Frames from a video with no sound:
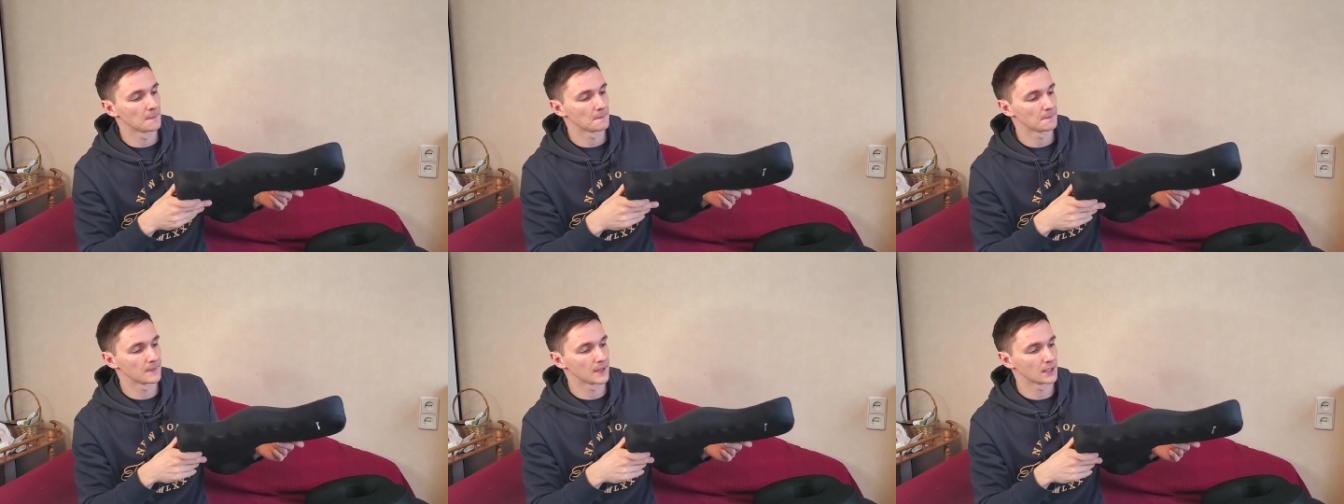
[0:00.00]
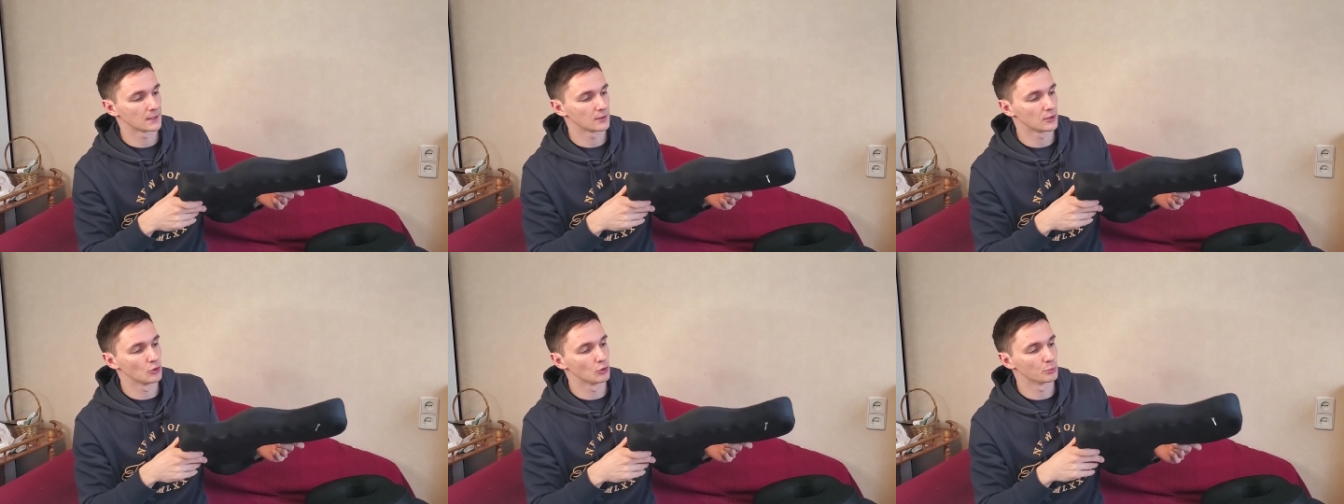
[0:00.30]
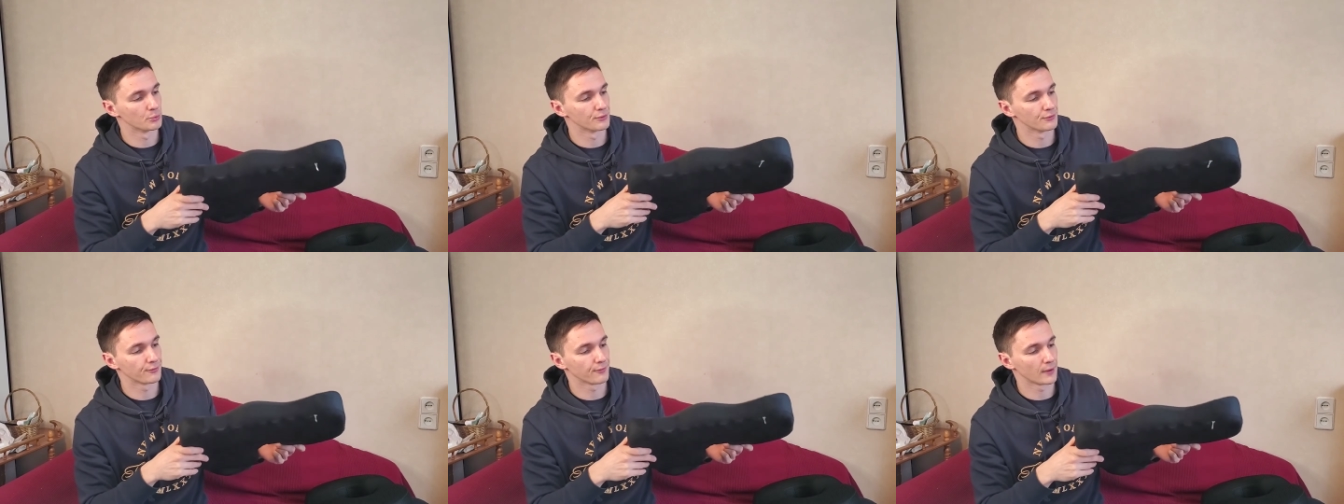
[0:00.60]
that you'll
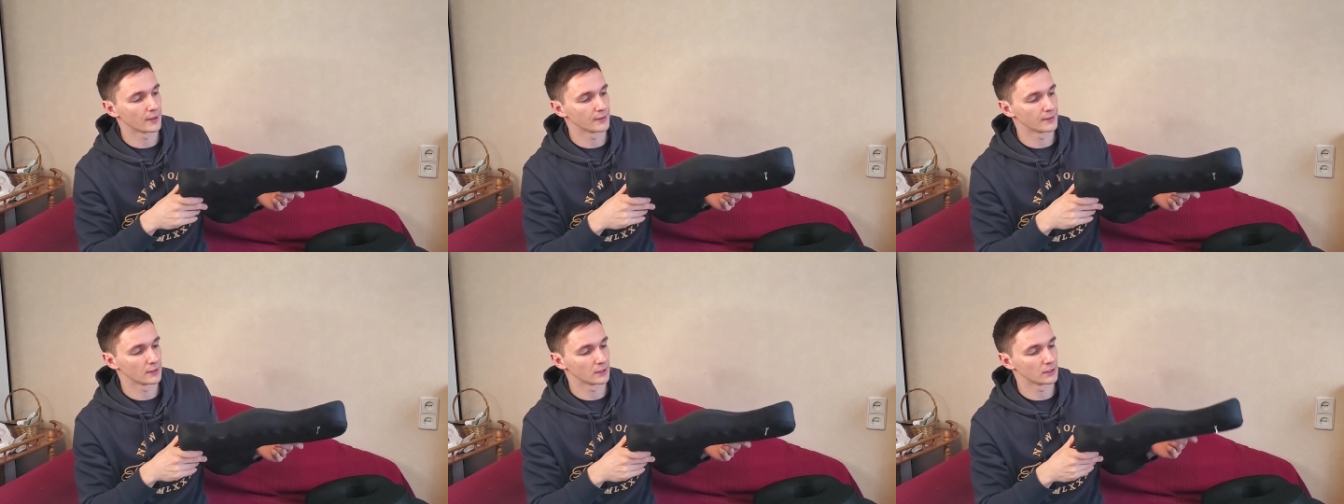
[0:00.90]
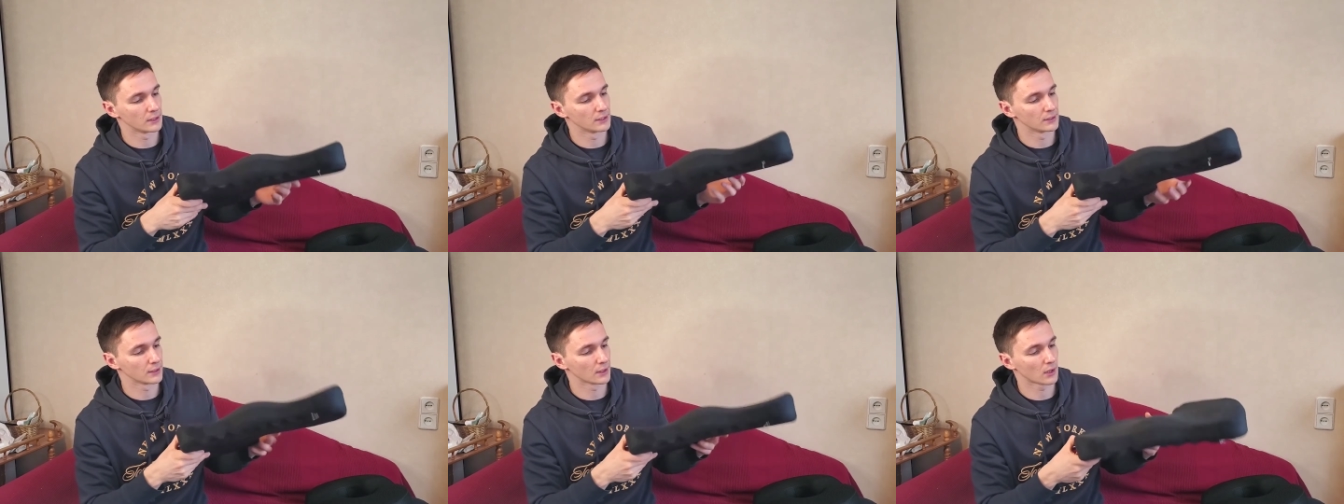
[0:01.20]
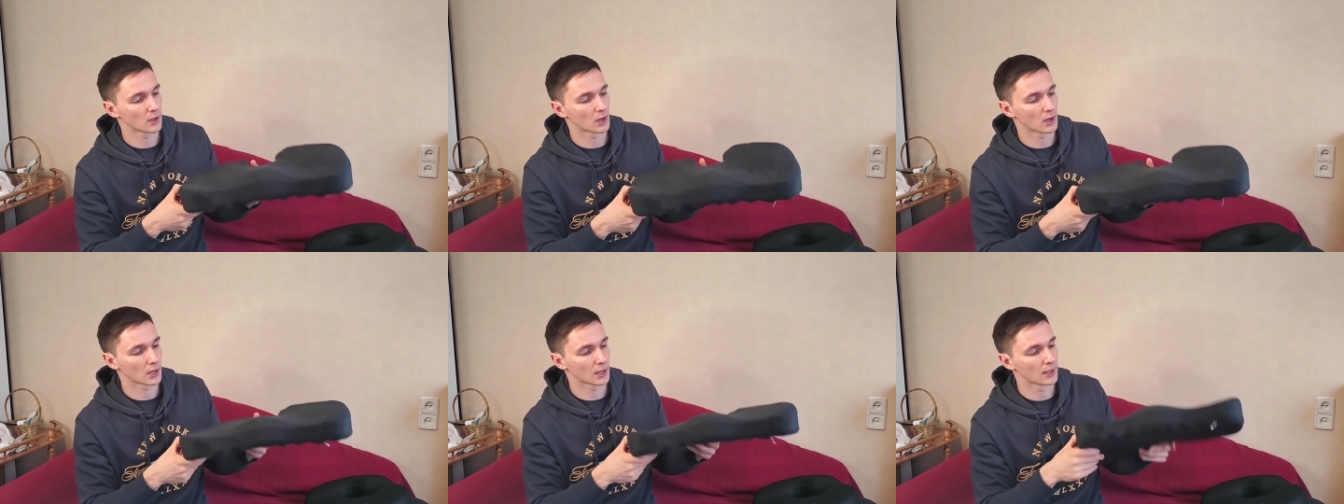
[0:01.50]
be fine there in the
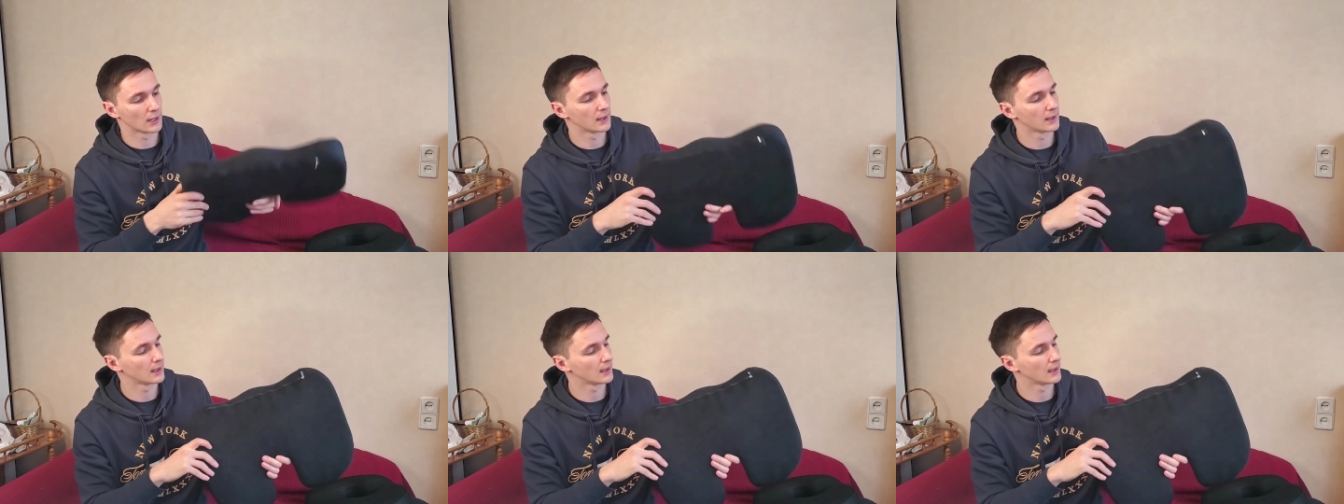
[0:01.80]
car.